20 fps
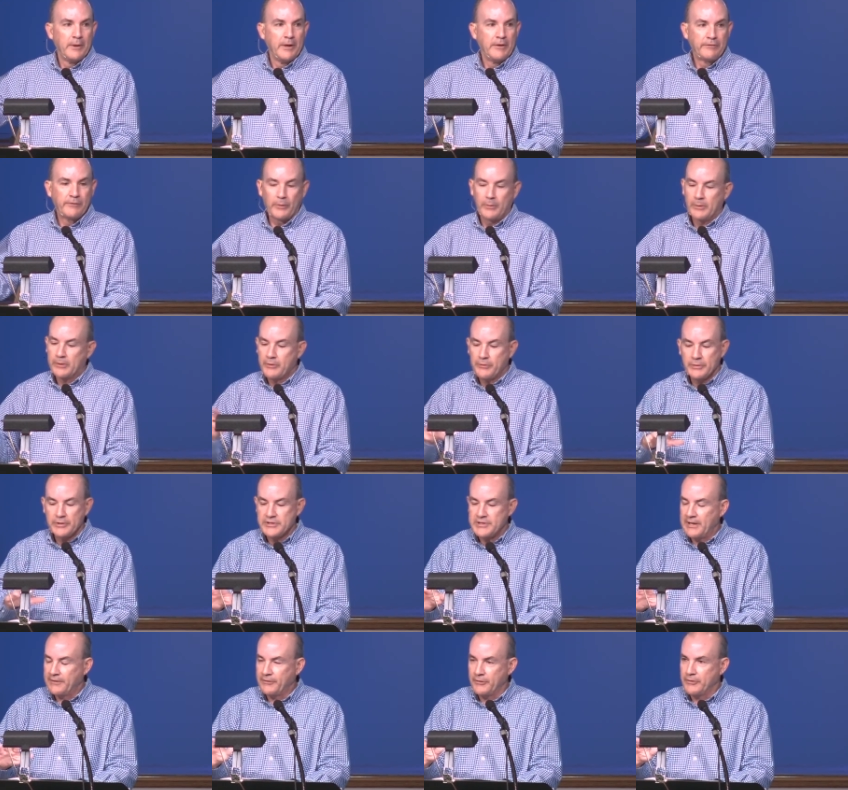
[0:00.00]
And so, a
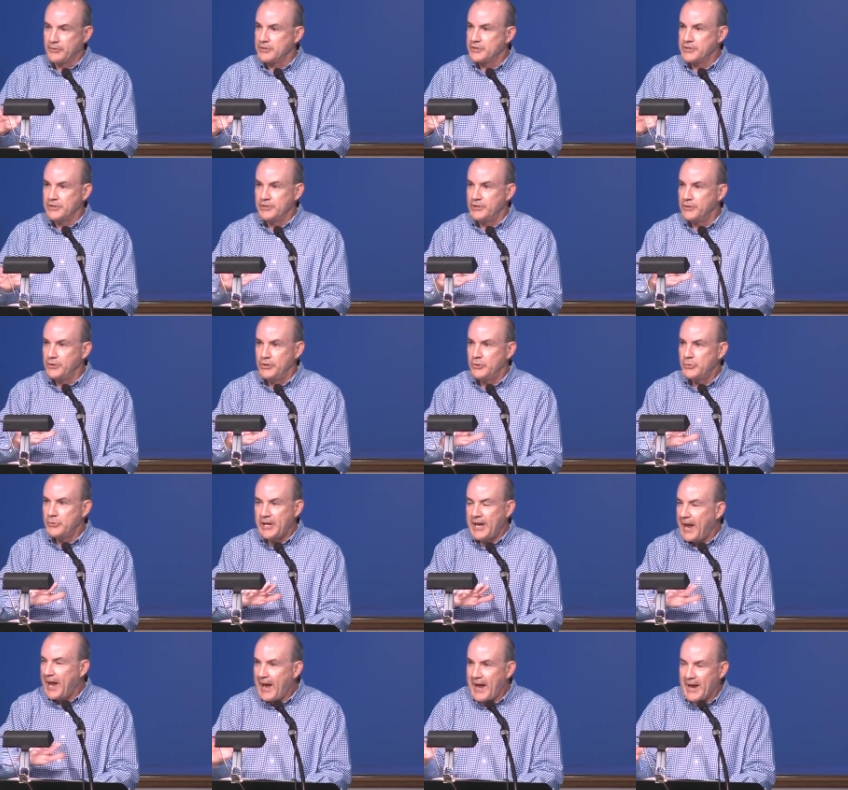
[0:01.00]
Christ, as a Christian, you
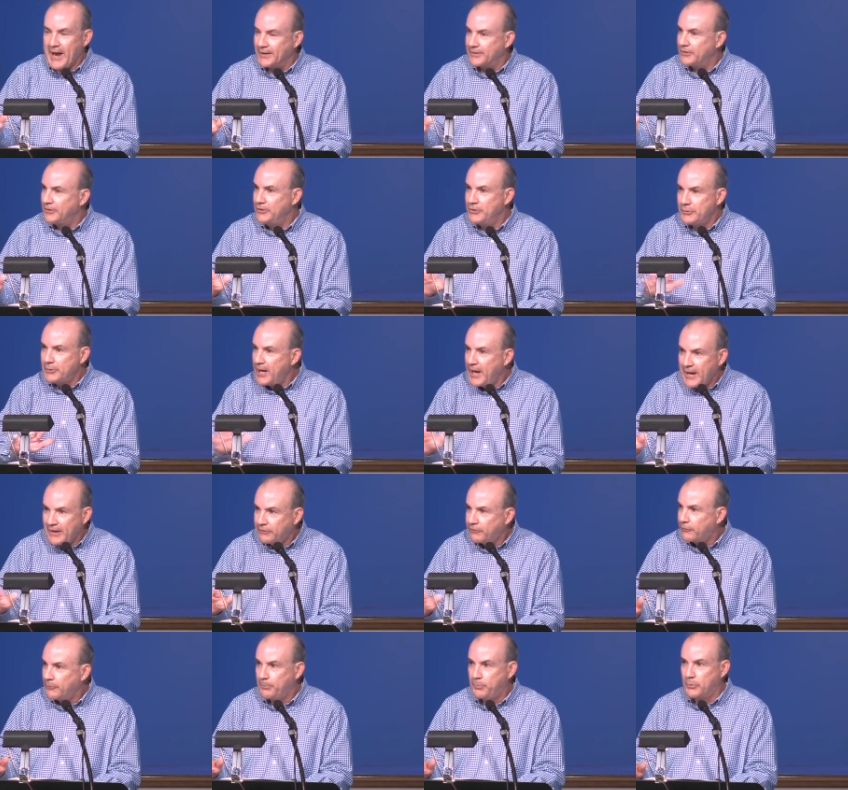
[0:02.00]
can't, you
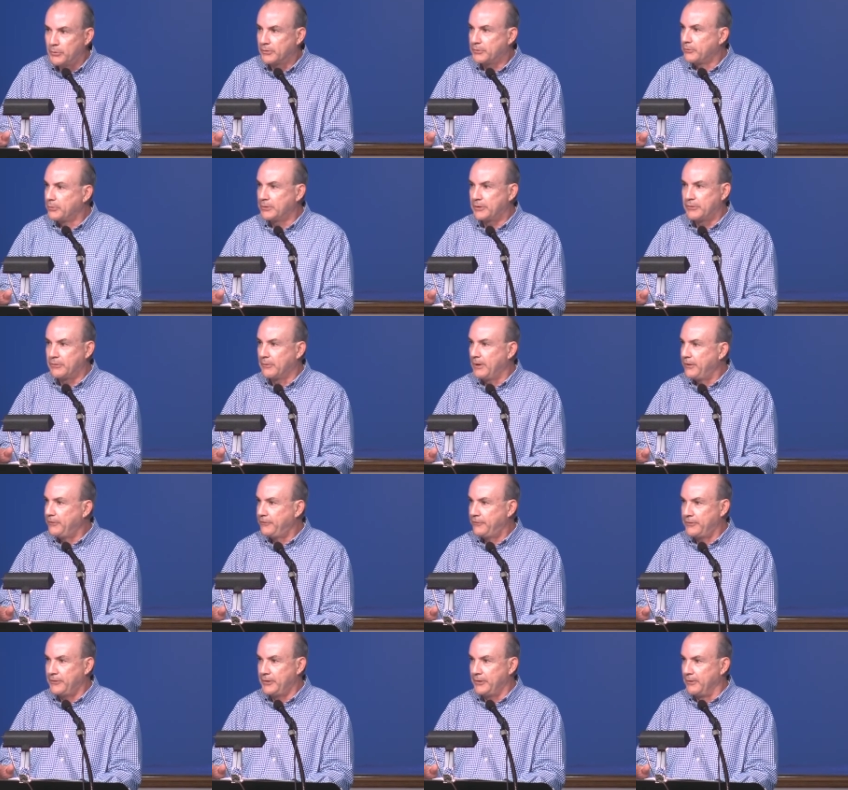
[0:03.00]
can't support critical
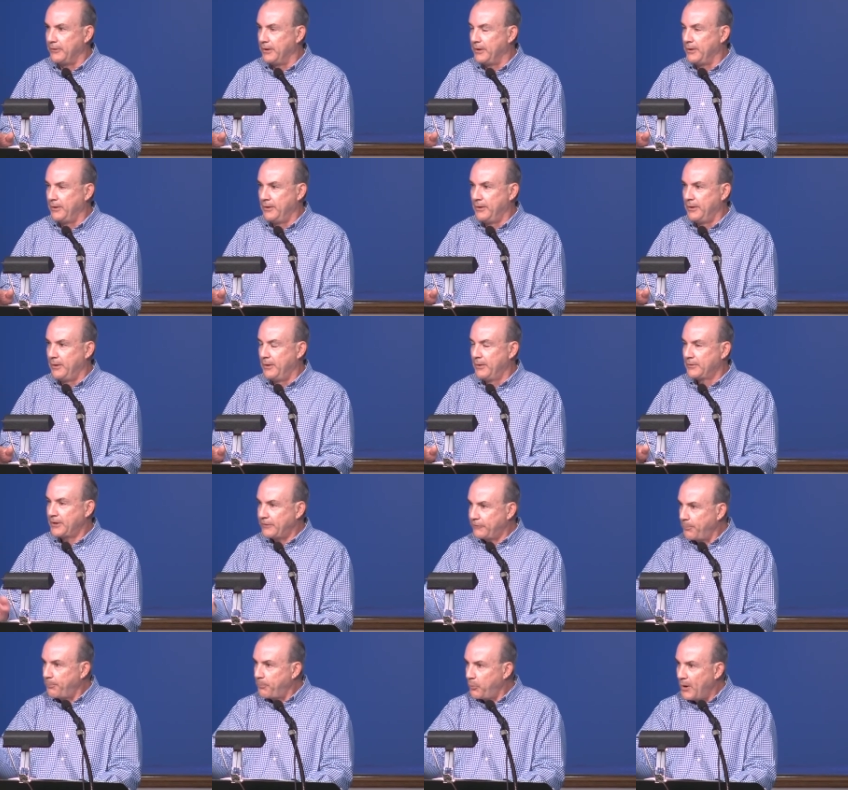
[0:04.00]
race theory.
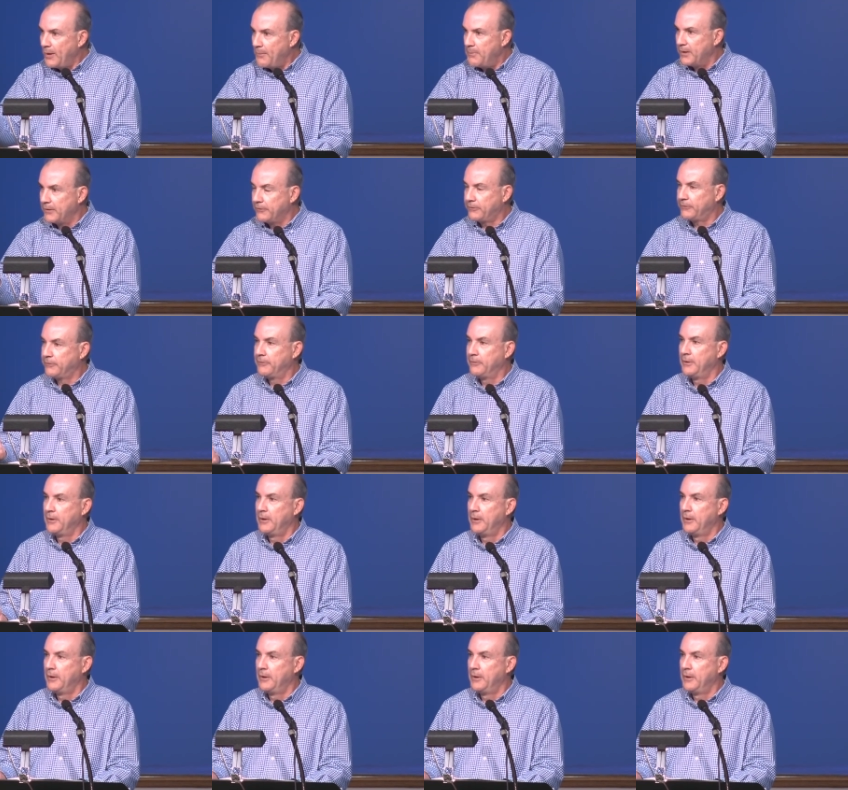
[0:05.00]
That's a premise.